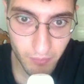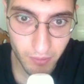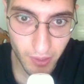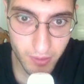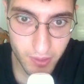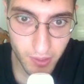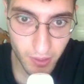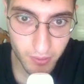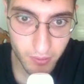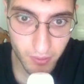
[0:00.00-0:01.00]
at c at
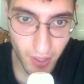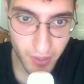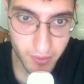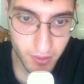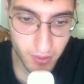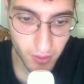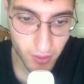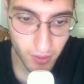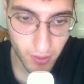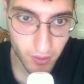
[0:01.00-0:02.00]
x,
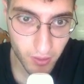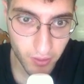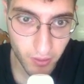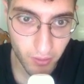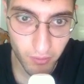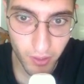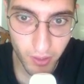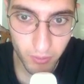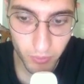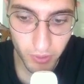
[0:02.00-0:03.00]

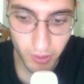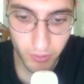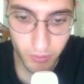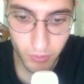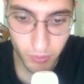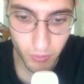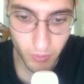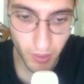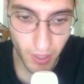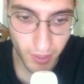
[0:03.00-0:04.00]
then we need to
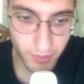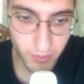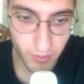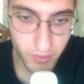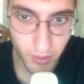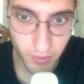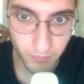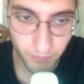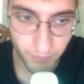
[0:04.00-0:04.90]
add to sum